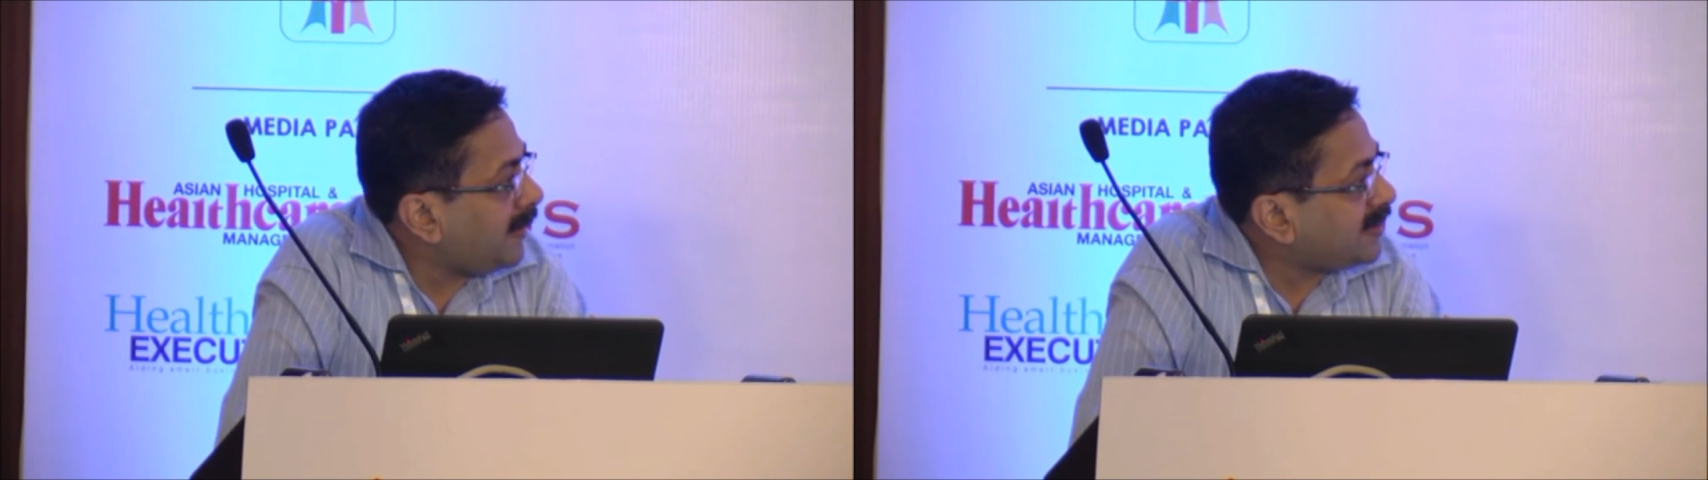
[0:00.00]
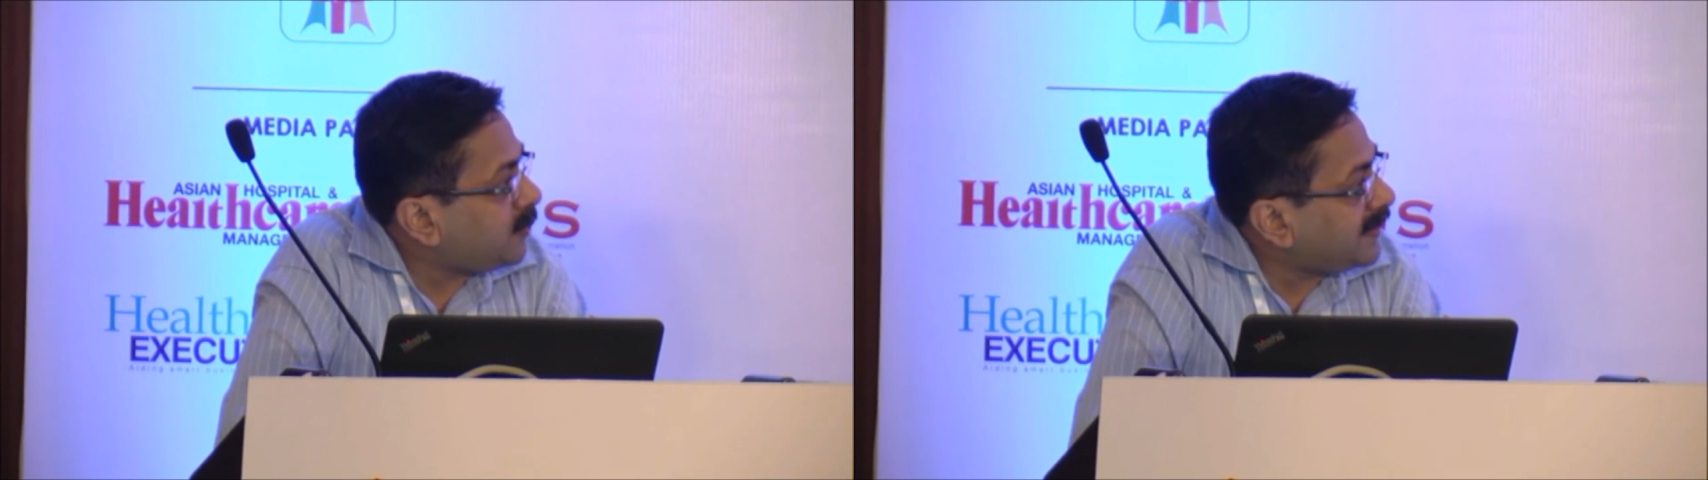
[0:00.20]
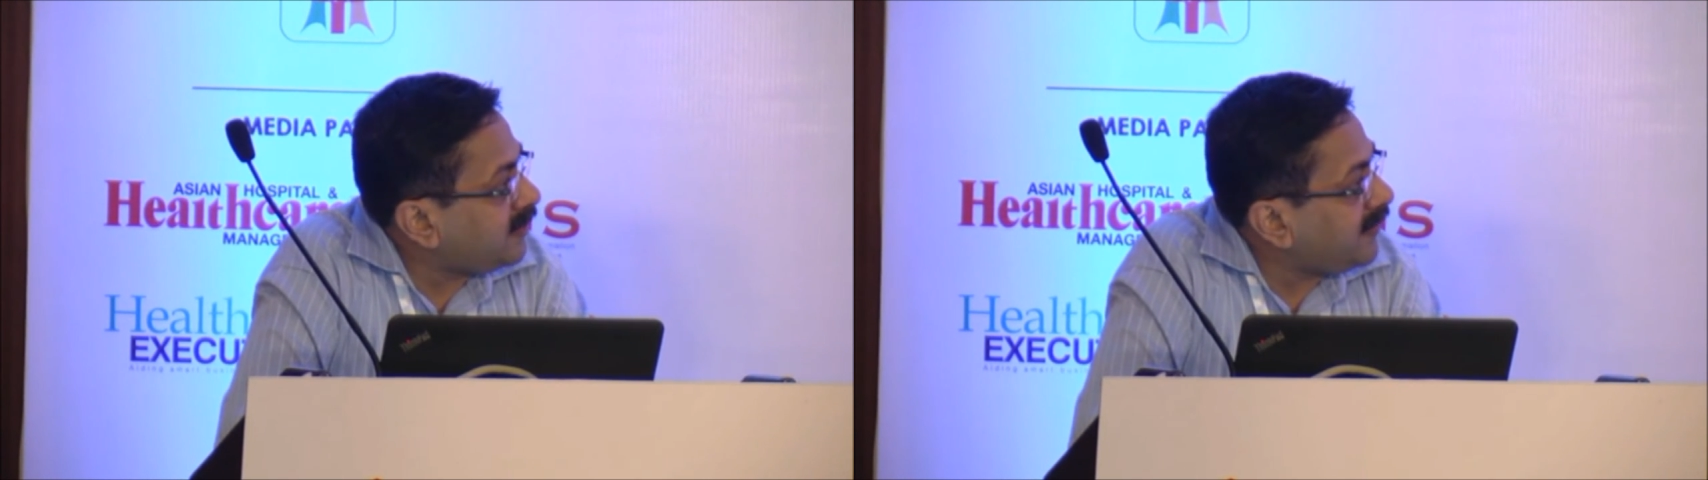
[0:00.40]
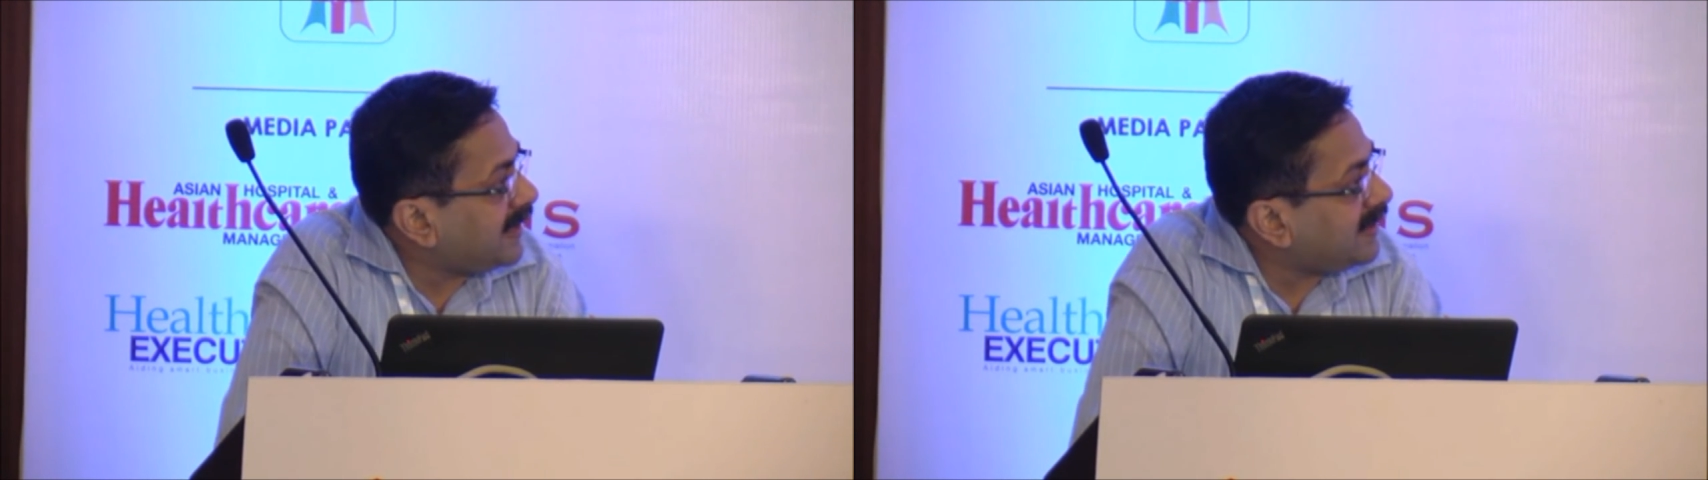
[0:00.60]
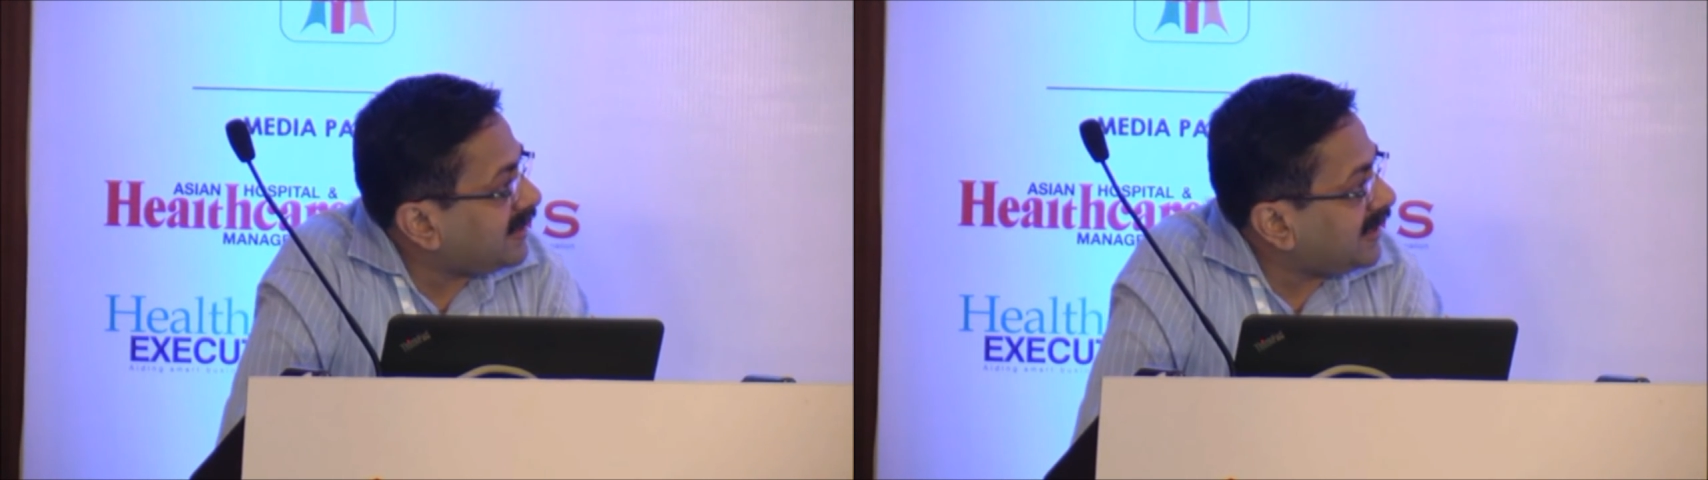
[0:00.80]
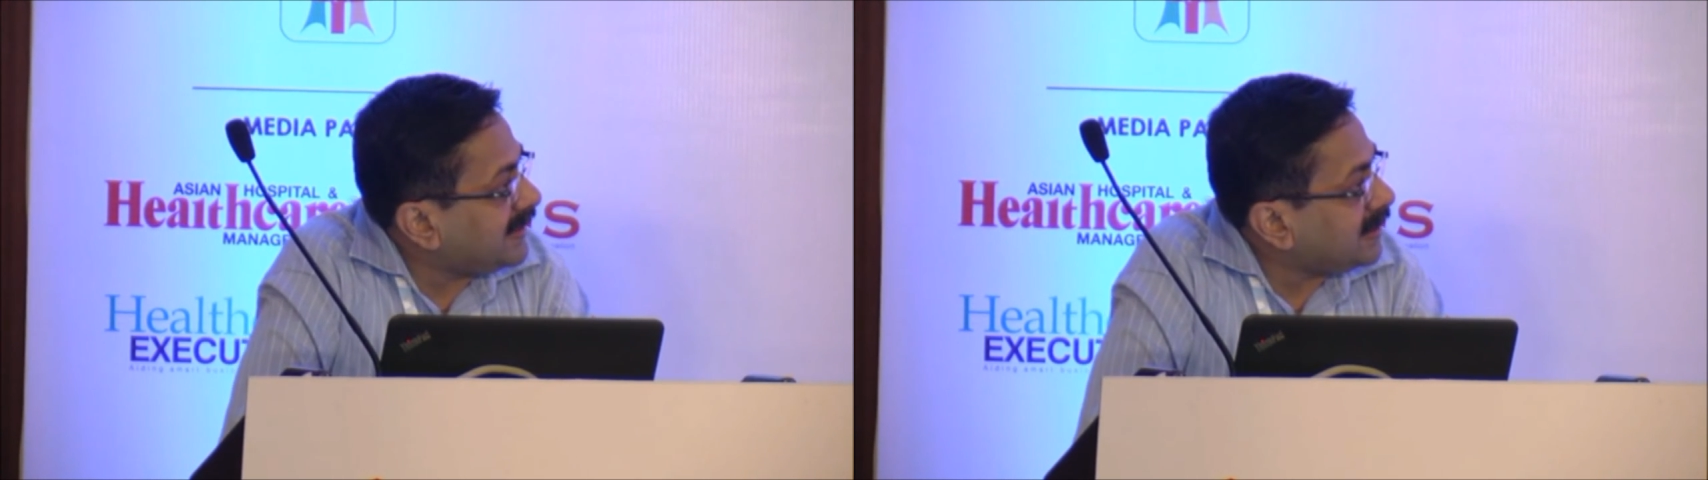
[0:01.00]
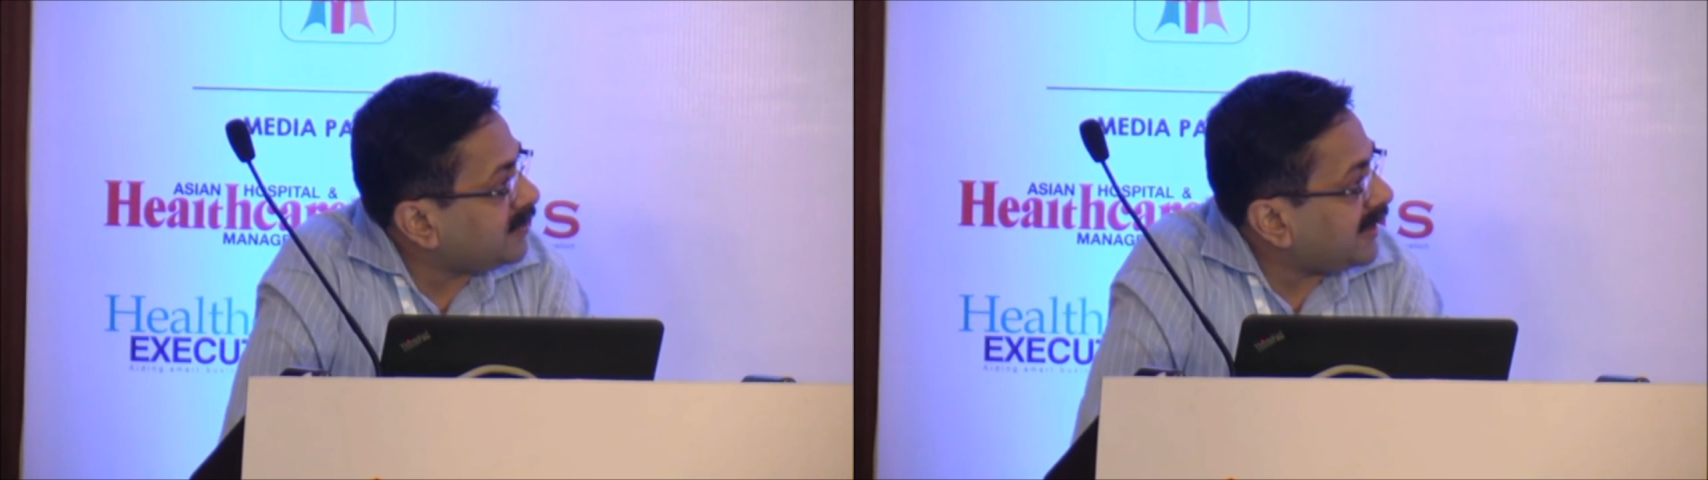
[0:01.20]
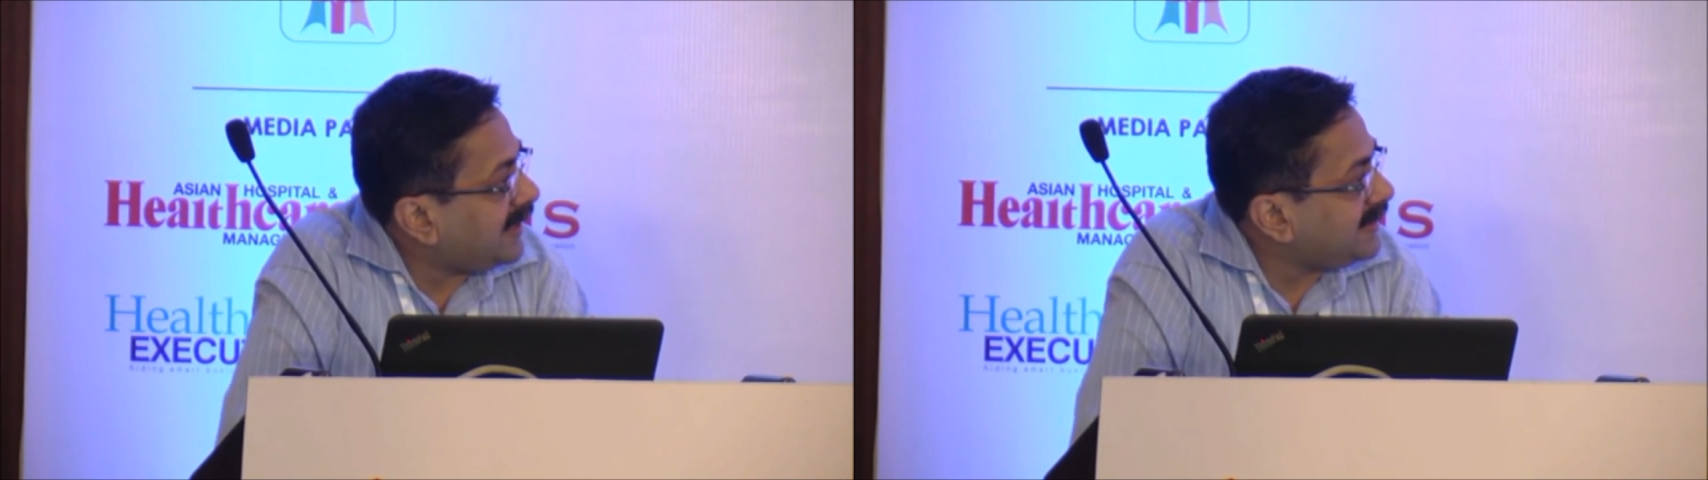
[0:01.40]
So my specific energy
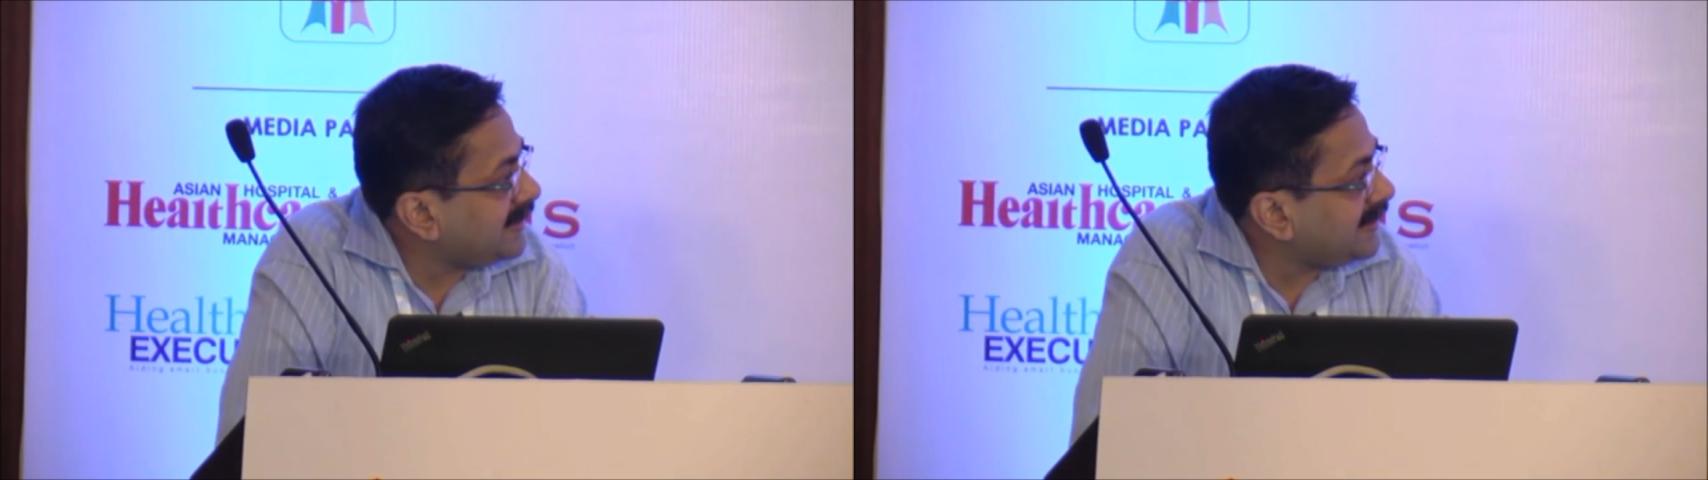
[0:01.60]
consumption,